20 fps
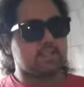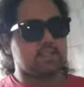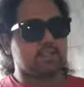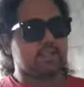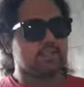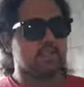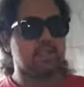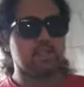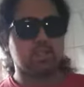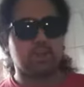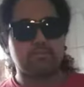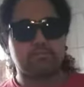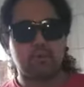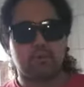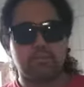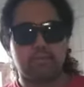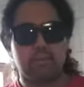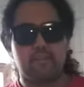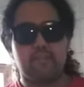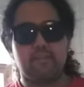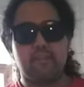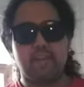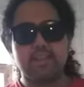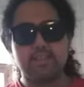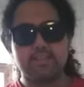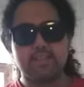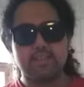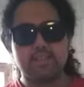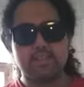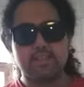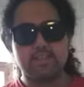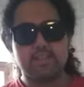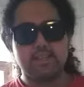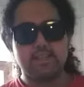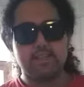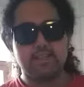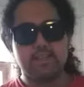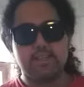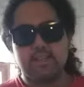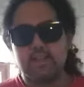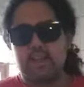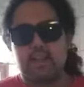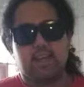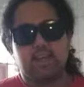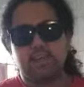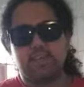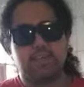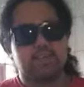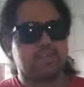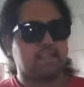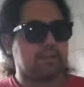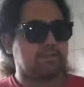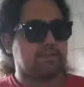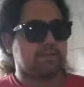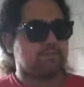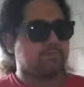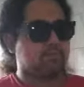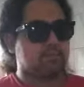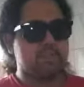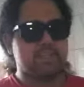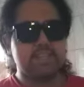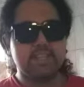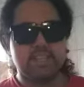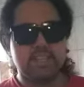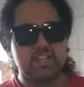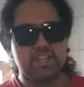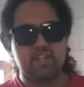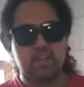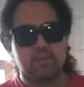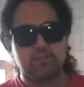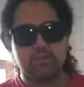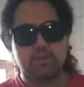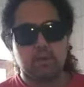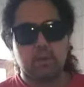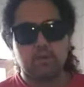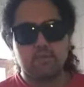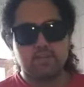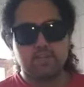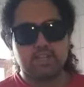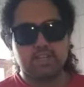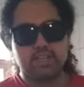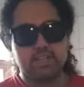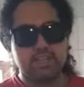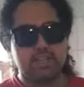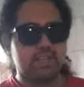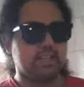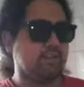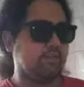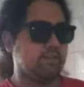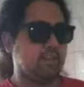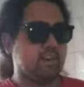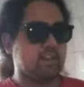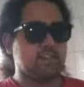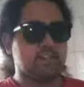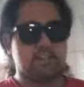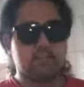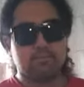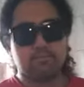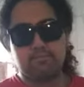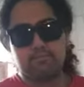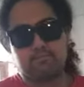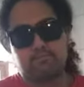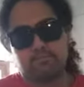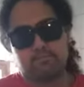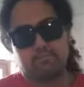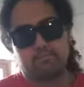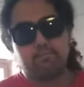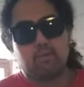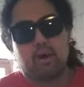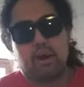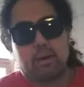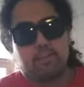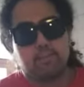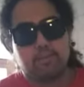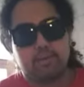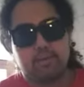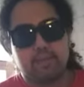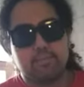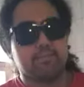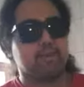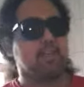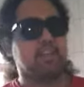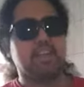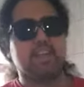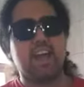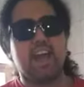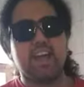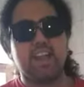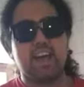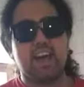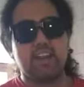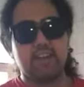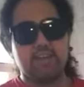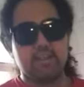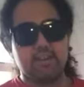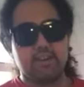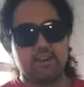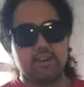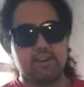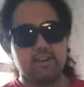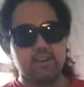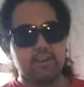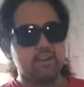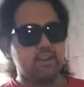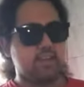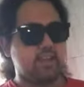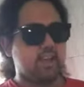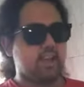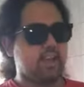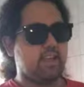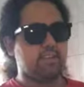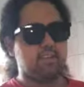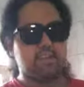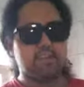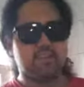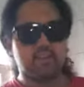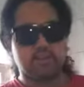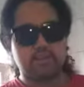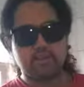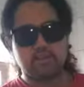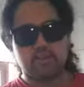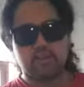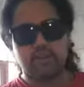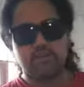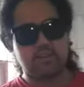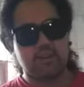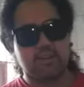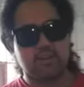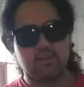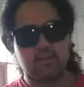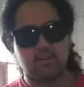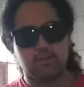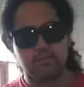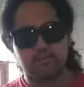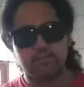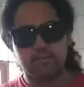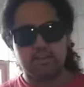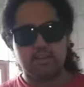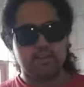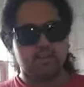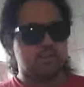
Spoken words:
just jumped over a fence and just kept sprinting and jumping over shit. He invaded some property, but he got out of there, and he took a train back home.